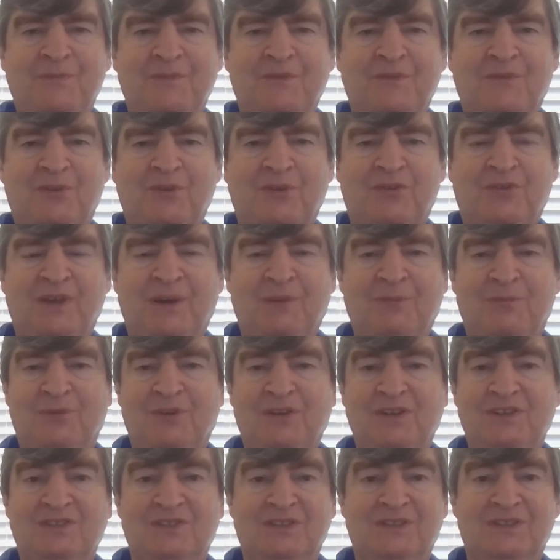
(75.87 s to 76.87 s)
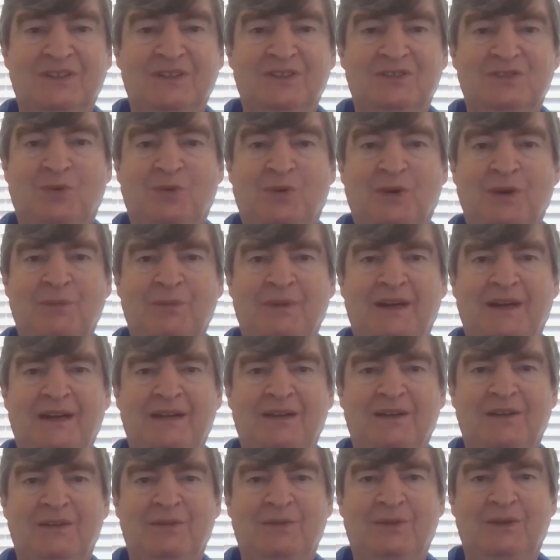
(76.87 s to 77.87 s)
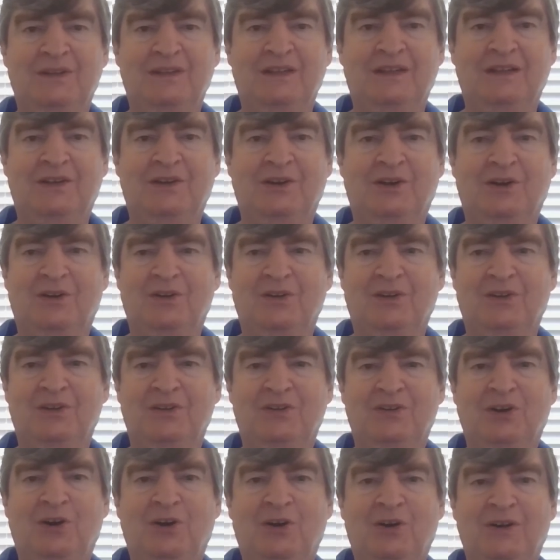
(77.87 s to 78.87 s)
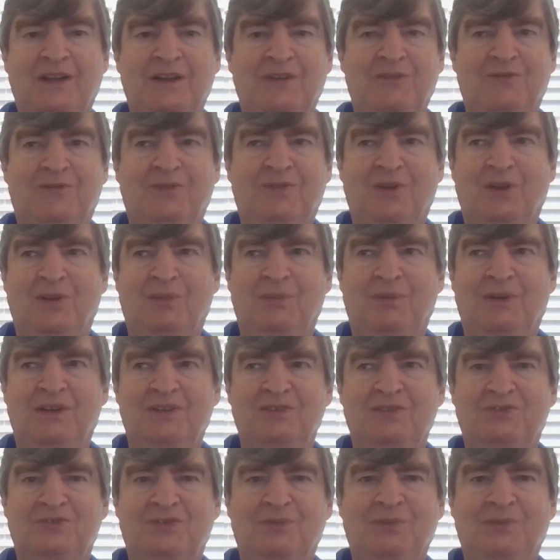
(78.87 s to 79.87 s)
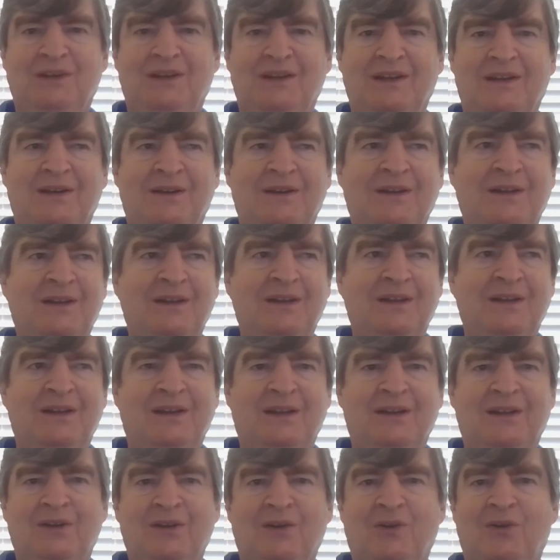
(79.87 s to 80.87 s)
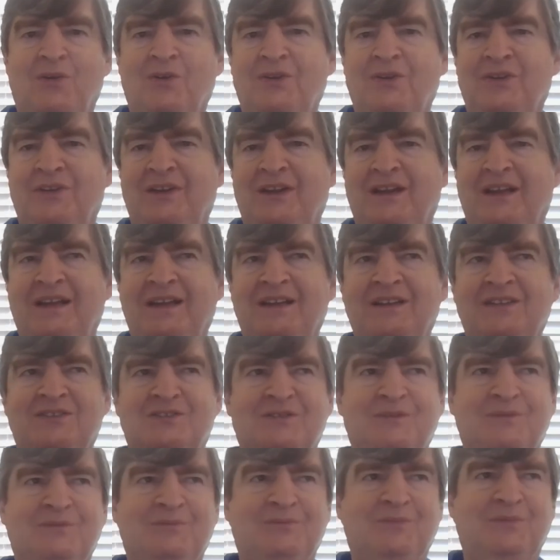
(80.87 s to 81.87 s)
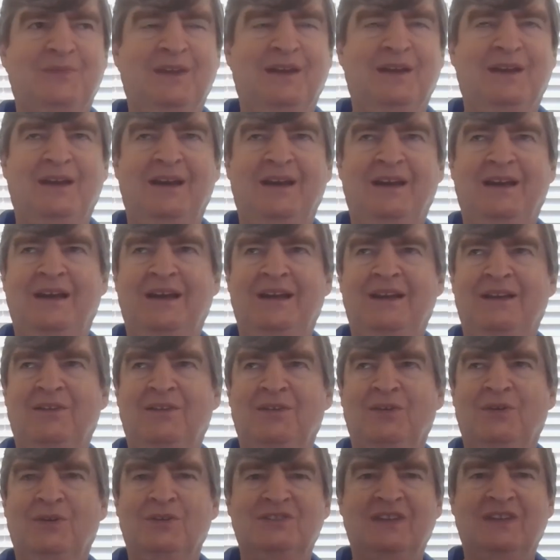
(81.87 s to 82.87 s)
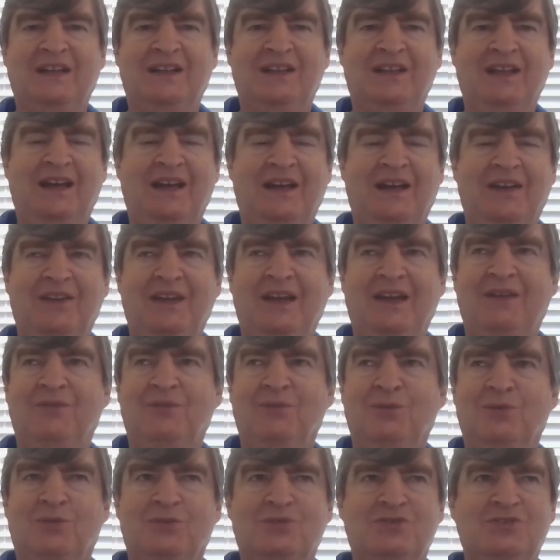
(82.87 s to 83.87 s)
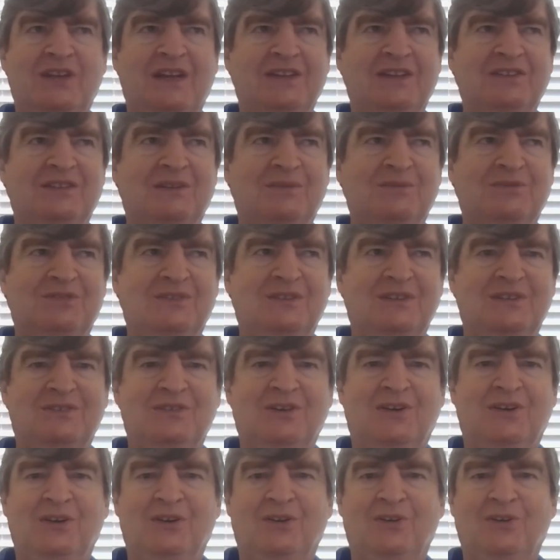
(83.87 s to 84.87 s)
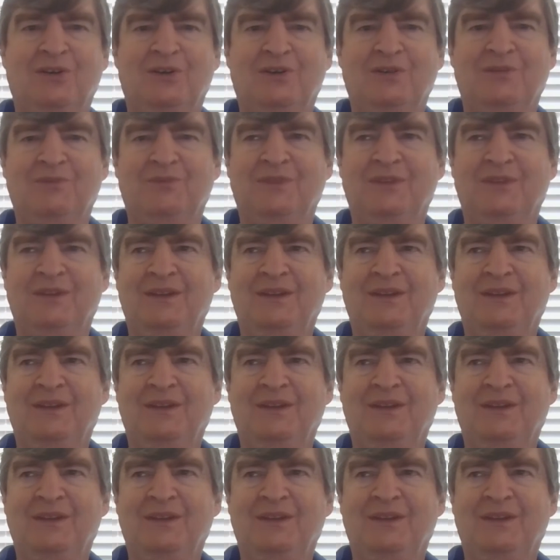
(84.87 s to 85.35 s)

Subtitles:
for some reason, is going back to what they call the talking filibuster, meaning in the olden days, I don't know exactly how that rule changed. It's hard to look.